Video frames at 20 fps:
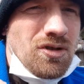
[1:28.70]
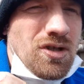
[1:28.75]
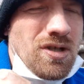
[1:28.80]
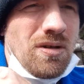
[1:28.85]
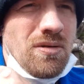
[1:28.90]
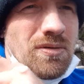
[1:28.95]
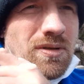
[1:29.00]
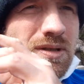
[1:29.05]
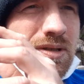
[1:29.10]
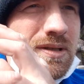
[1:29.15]

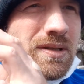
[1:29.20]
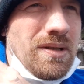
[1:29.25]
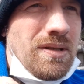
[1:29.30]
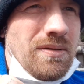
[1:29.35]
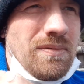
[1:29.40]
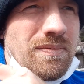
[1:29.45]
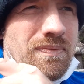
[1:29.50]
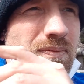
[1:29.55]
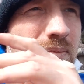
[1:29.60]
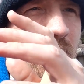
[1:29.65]
shoulder
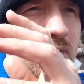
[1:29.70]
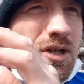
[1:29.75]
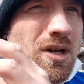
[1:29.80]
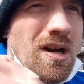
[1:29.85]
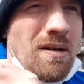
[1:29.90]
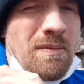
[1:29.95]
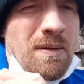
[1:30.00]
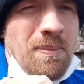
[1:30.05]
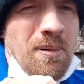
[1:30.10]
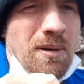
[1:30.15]
you wish
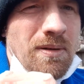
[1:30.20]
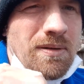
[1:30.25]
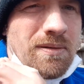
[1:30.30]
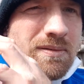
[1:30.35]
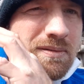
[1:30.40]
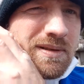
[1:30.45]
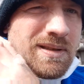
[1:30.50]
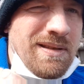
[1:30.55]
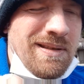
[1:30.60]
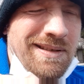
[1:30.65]
harm upon,
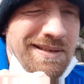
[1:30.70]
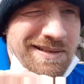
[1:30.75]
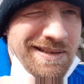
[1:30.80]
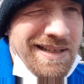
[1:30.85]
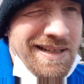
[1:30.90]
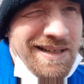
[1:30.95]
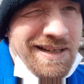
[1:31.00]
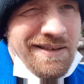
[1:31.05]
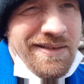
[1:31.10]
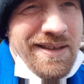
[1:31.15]

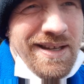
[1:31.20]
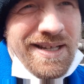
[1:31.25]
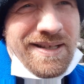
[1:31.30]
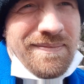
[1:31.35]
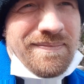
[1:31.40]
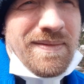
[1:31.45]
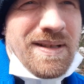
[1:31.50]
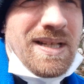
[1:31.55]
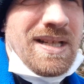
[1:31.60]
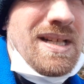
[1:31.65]
and
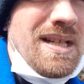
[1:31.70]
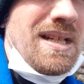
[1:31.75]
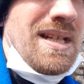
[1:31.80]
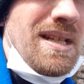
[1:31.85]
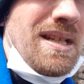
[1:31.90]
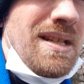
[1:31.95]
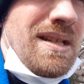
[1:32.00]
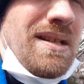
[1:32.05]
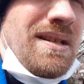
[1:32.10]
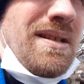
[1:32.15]
they
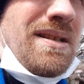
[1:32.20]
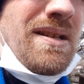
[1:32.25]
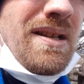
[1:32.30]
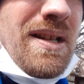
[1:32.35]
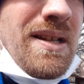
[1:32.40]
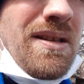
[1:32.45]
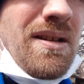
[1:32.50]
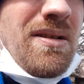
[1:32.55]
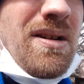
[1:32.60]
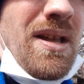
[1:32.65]

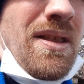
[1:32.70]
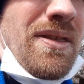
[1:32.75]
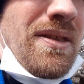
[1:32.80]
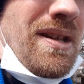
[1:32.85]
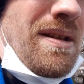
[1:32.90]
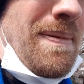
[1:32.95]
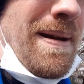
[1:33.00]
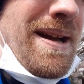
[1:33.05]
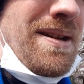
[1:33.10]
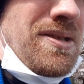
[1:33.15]
don't know
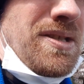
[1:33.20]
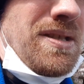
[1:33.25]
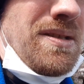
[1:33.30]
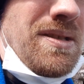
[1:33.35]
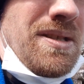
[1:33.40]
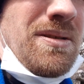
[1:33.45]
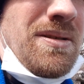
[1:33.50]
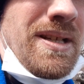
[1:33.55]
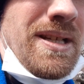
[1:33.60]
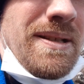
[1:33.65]
anything about
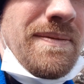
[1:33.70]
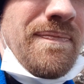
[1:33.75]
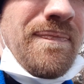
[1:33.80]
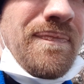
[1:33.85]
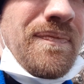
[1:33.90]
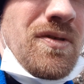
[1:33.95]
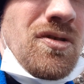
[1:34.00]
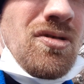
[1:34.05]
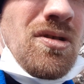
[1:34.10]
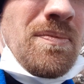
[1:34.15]
it till they
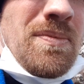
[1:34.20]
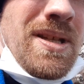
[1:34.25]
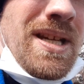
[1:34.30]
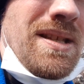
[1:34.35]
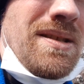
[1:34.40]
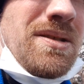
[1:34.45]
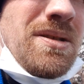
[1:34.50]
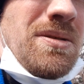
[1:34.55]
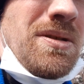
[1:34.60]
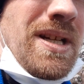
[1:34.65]
drop
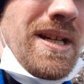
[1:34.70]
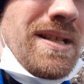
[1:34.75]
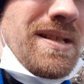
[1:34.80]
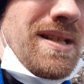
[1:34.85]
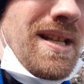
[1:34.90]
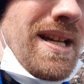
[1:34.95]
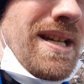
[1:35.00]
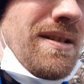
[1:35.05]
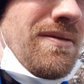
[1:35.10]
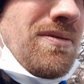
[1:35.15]
dead 2 days
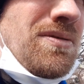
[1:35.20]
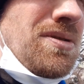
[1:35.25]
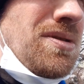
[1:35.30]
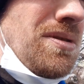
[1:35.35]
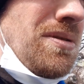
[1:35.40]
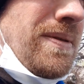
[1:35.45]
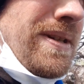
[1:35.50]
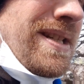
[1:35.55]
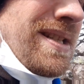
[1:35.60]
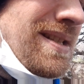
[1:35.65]
later or
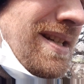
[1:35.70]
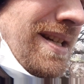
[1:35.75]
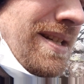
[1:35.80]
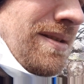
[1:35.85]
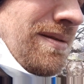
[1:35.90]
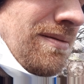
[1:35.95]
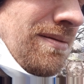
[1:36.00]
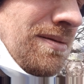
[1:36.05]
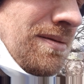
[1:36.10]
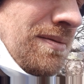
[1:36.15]
2 weeks later or